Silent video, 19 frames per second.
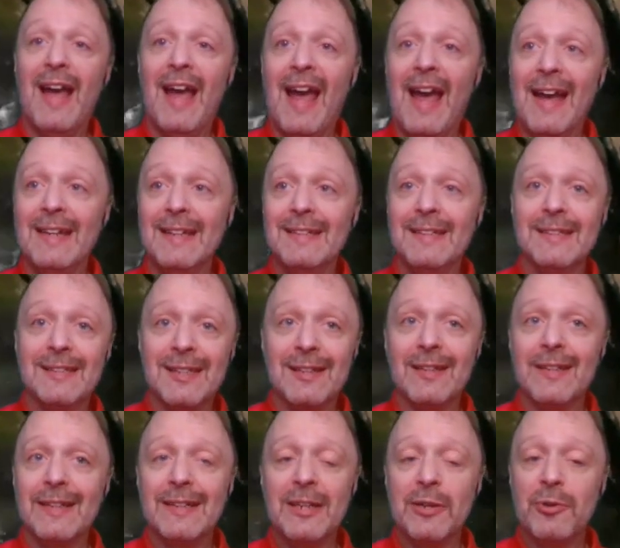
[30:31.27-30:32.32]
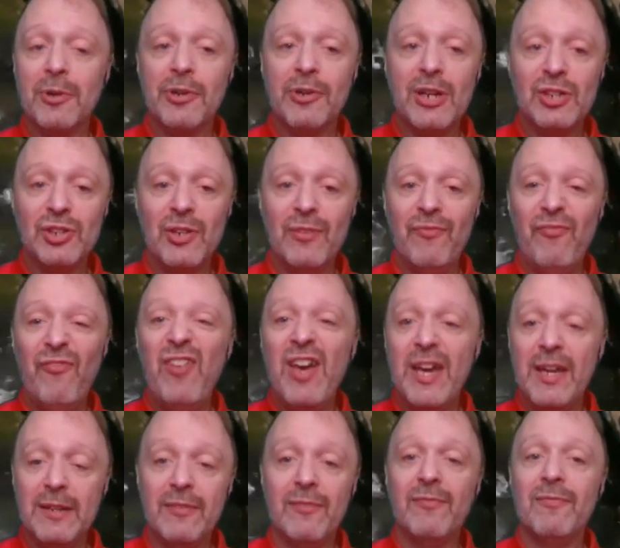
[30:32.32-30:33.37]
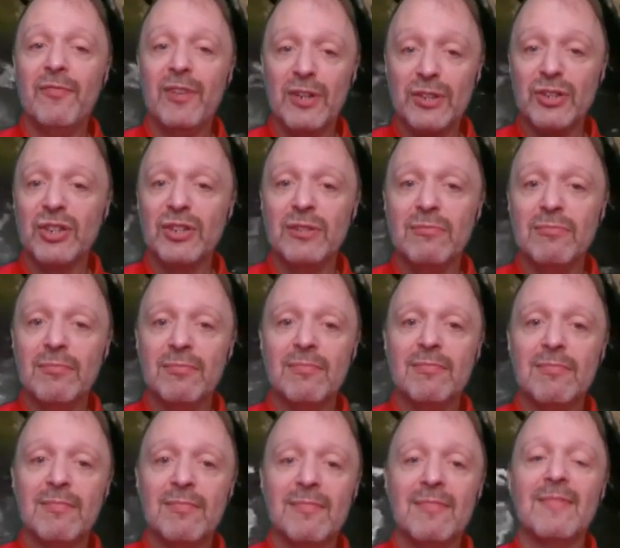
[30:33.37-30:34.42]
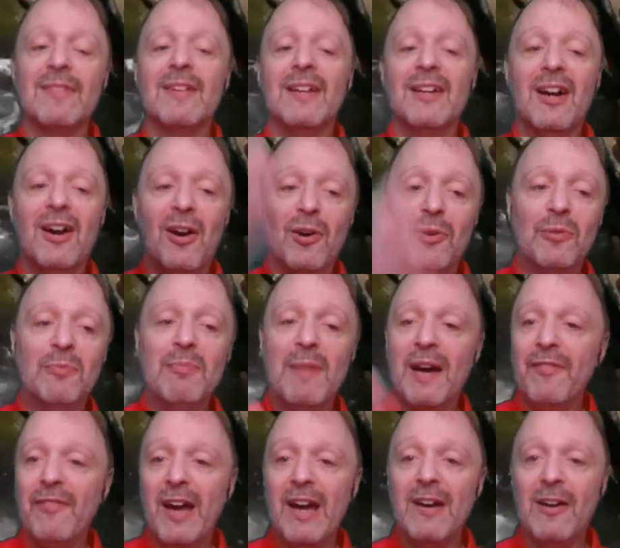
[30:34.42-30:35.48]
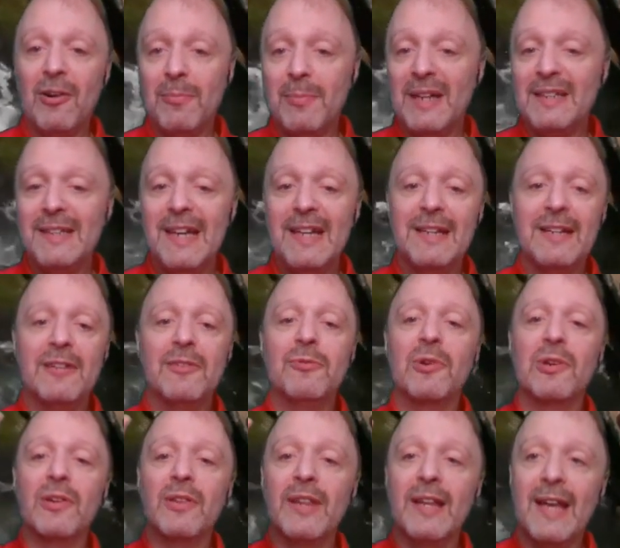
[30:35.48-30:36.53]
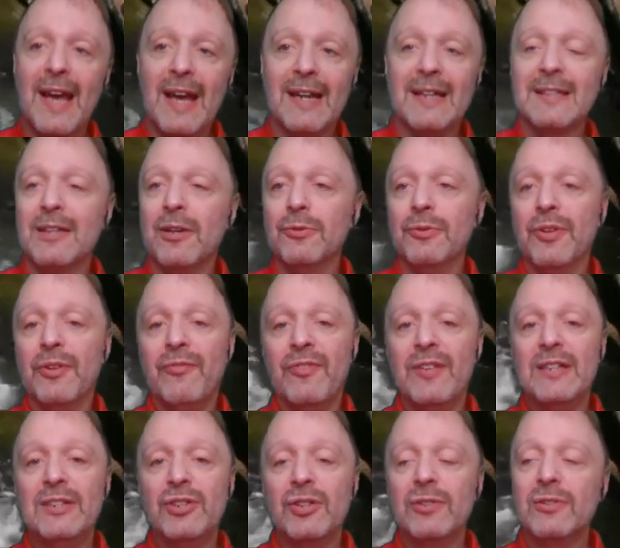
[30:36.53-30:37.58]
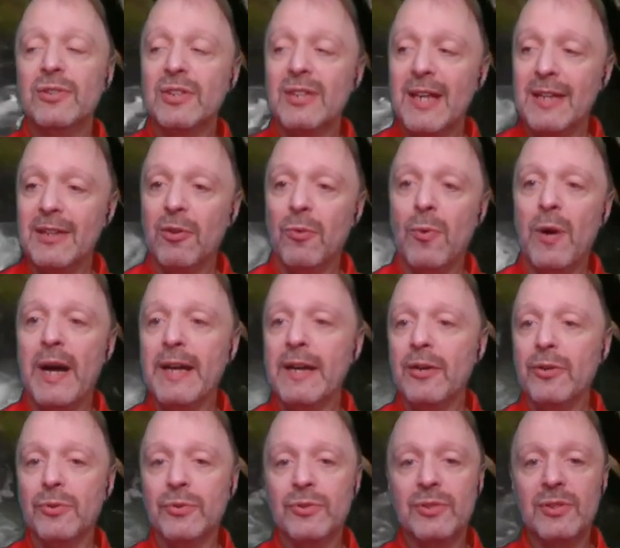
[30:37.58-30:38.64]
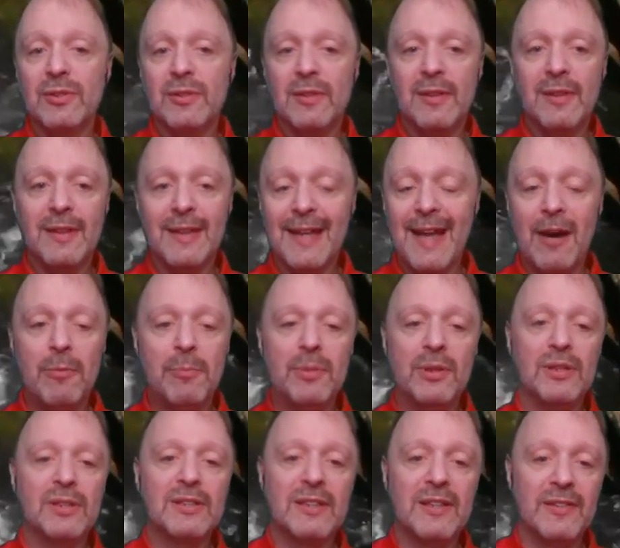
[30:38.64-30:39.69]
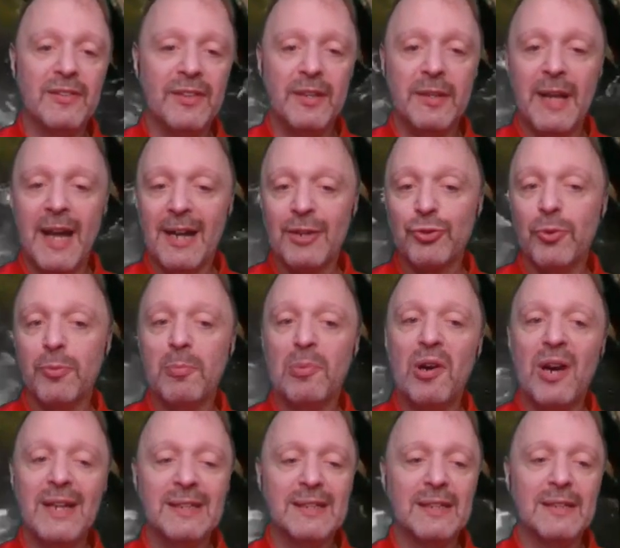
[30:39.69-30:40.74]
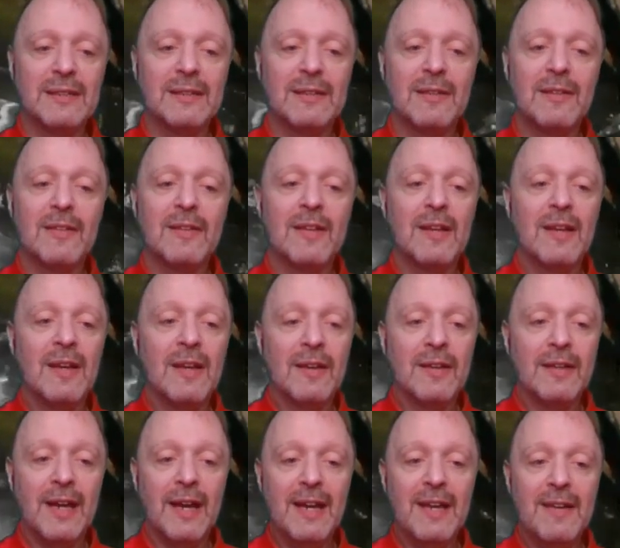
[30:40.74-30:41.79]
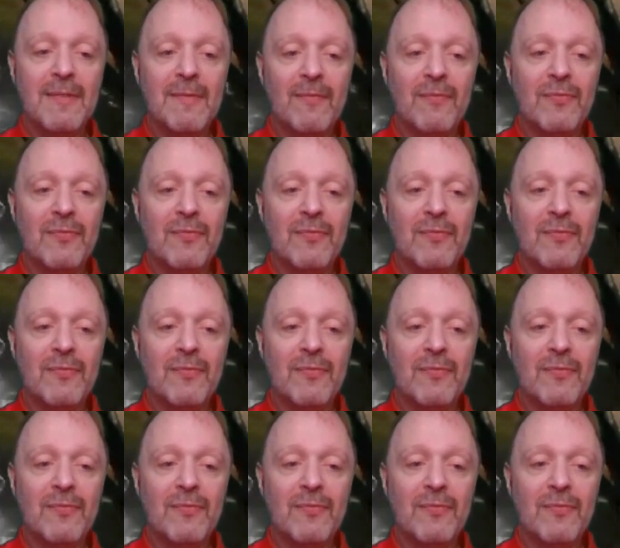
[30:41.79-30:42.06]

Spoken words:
and it does the linear regression fit function on my data, where the x holds the features and the y holds the outputs, the actual prices. Okay,